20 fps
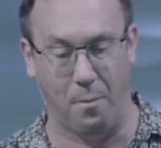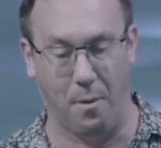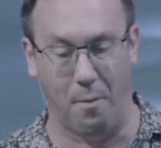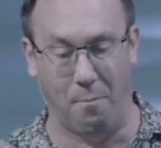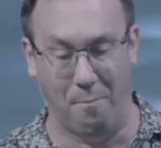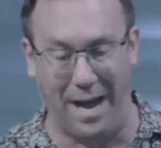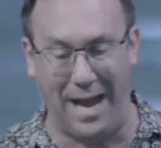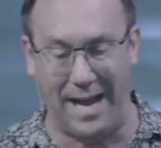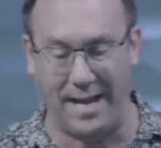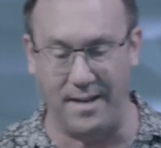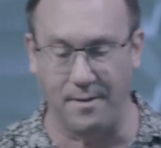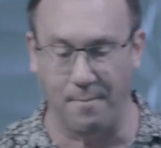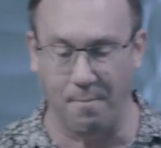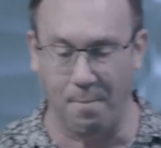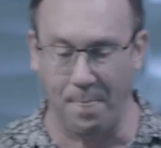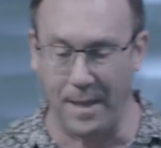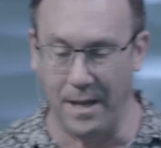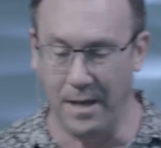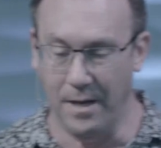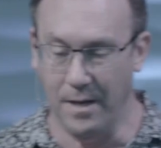maid,
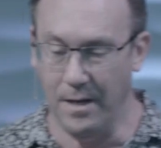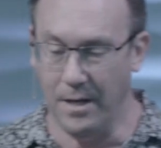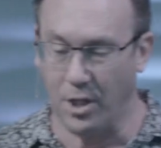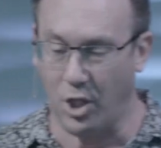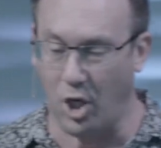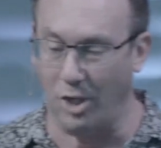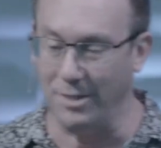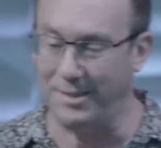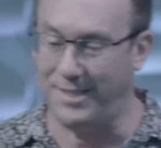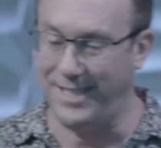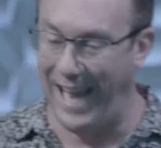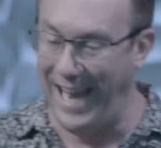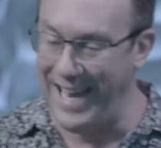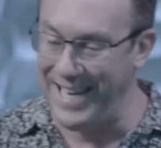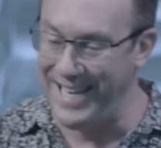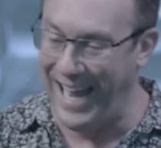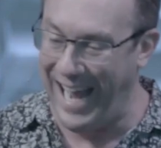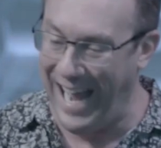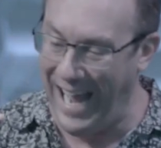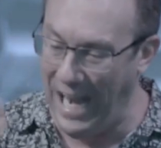
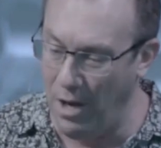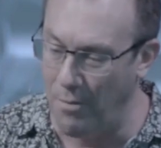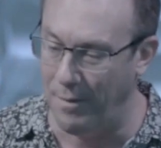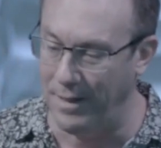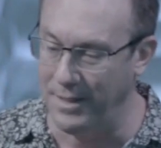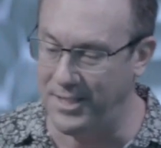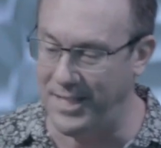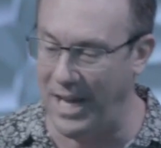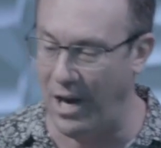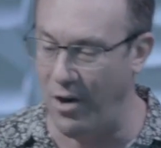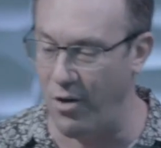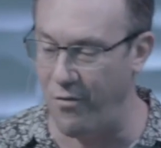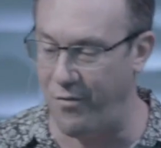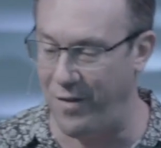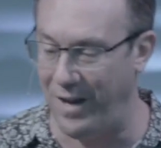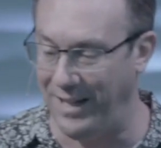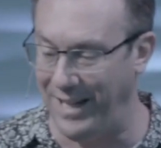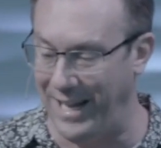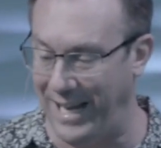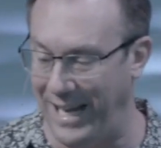contained elements that
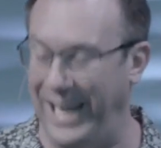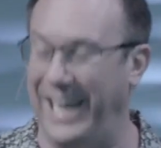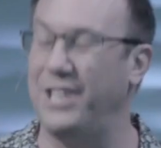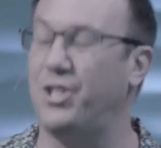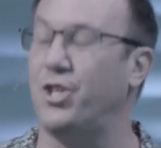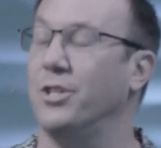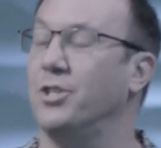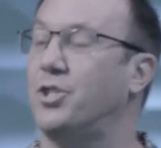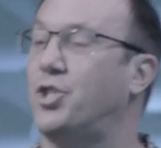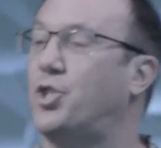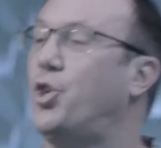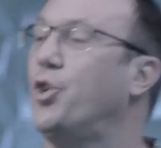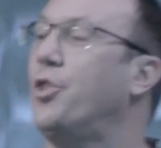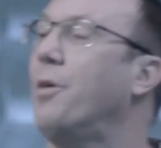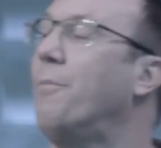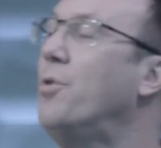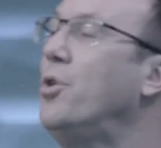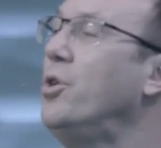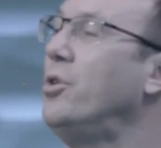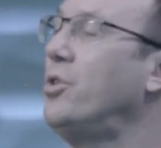reveal allegiance to the
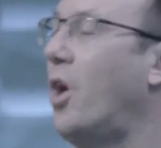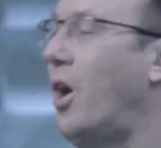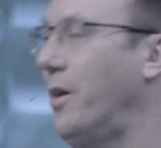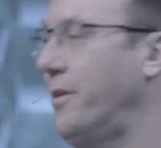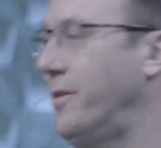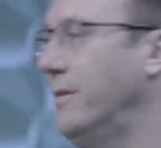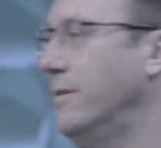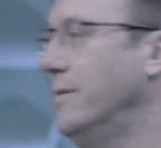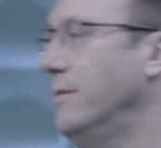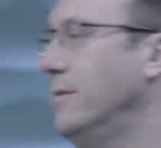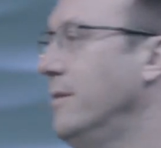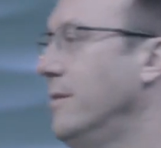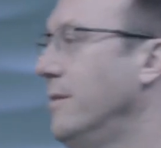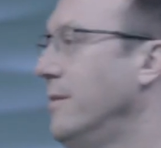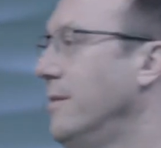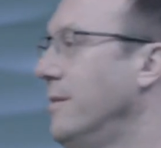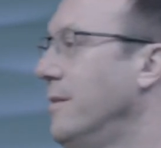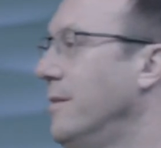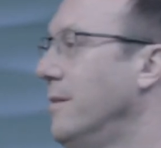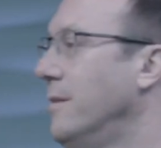moon god.
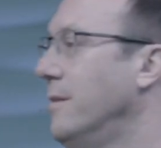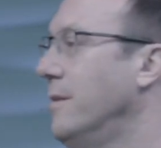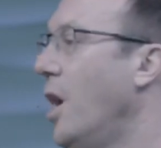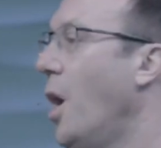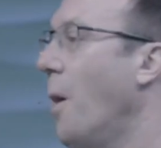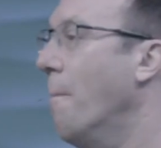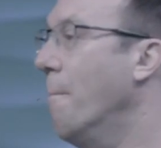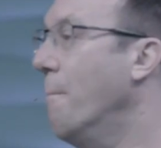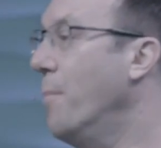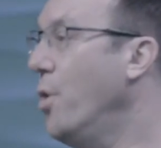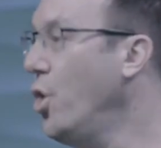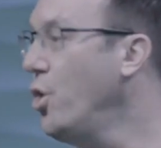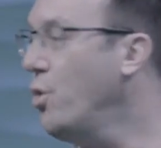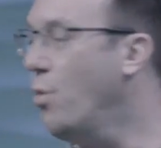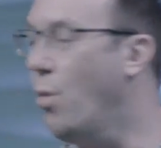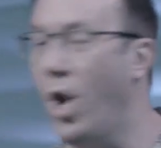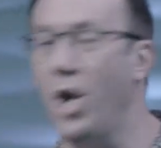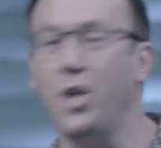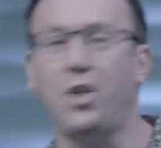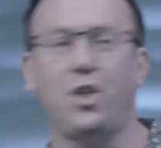Moon
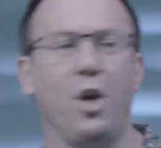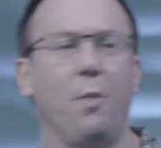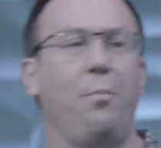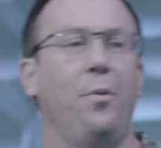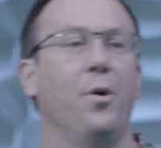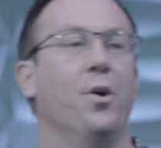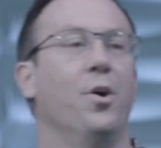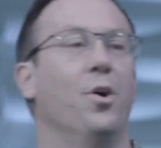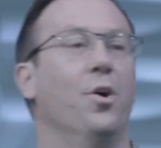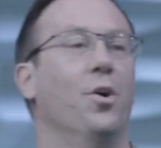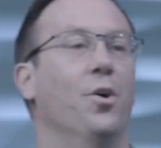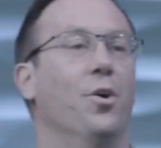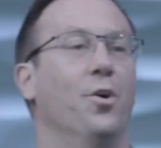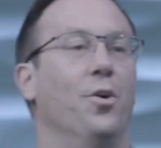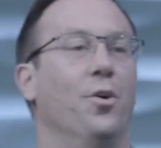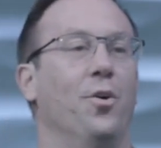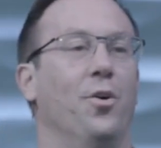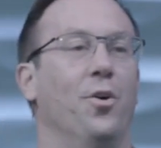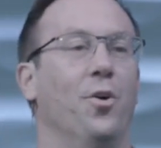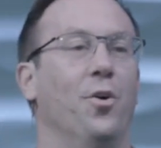worship
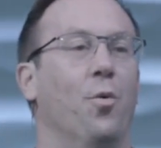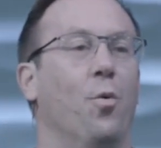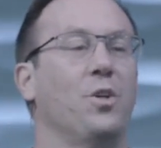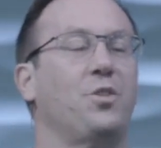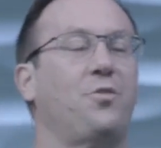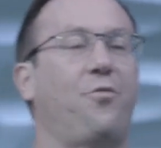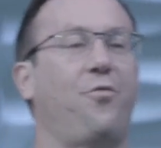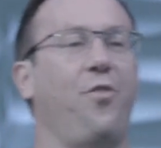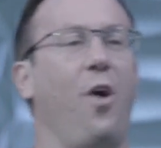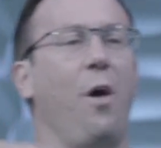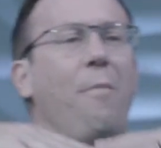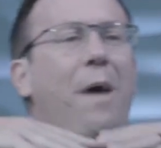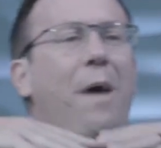was from